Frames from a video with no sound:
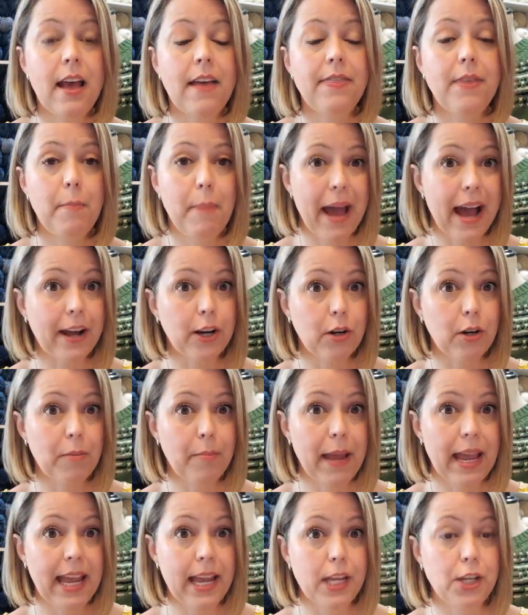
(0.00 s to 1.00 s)
the pattern
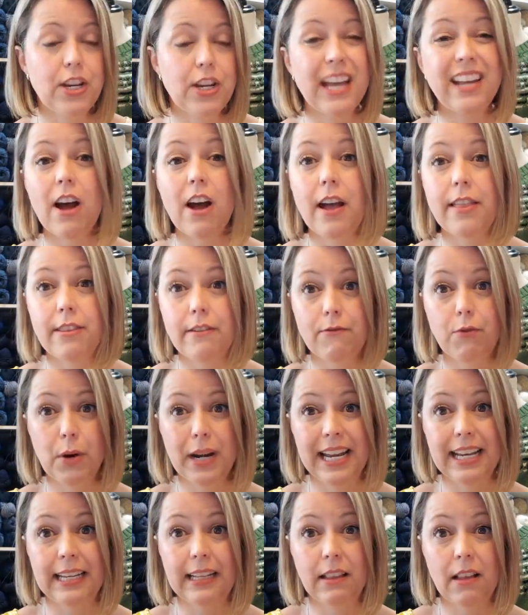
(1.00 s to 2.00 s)
page and on the
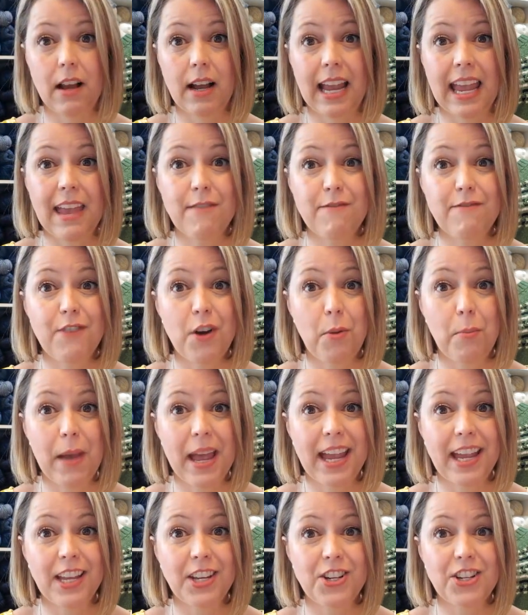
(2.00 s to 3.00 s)
4-Day Knitalong info
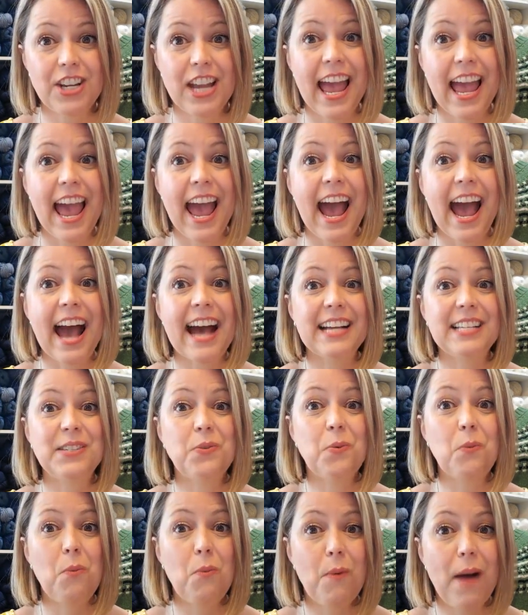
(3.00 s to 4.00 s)
page as
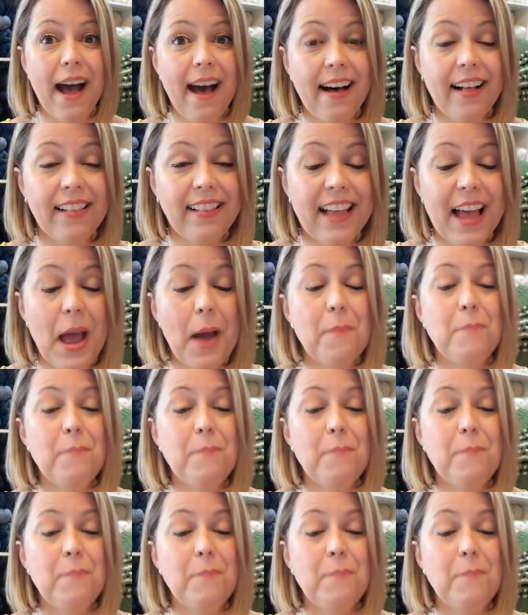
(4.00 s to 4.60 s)
well,